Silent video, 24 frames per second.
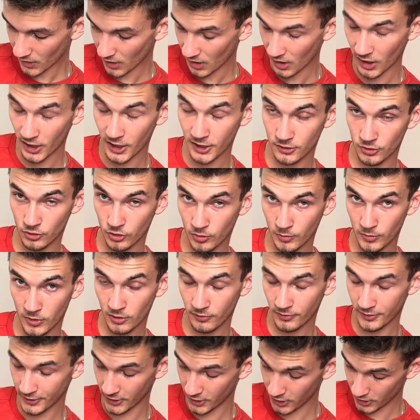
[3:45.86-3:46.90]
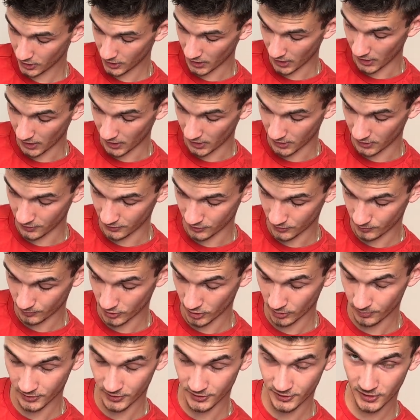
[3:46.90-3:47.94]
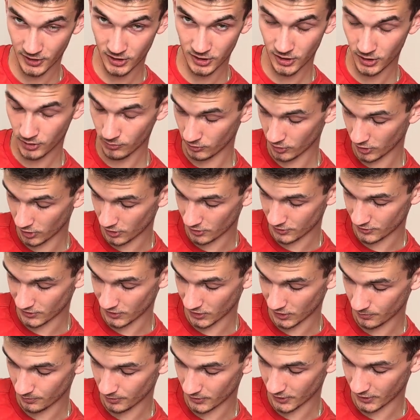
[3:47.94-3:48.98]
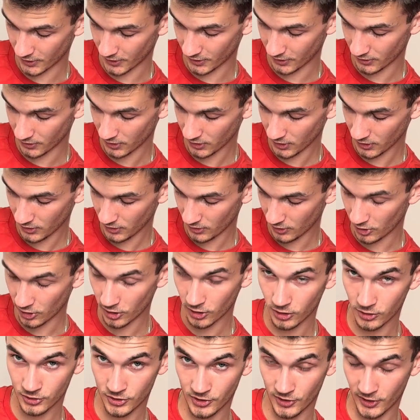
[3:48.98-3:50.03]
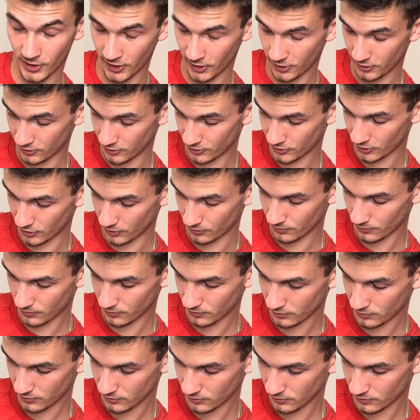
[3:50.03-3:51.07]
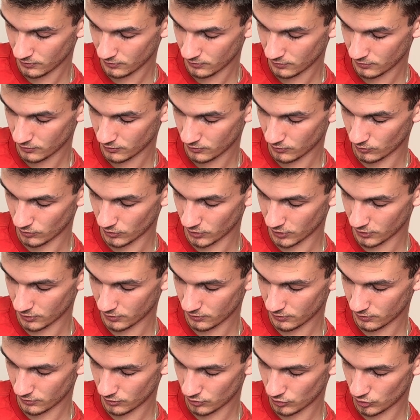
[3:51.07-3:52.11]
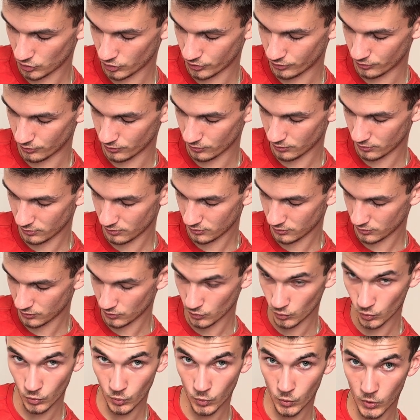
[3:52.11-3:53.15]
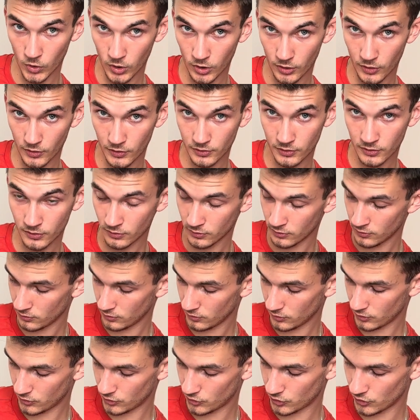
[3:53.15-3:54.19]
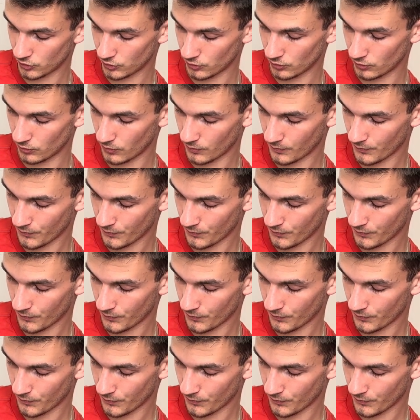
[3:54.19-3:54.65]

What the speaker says: our thumb over here and perpendicular, we're gonna start playing alternating. So 1, 2, 1, 2,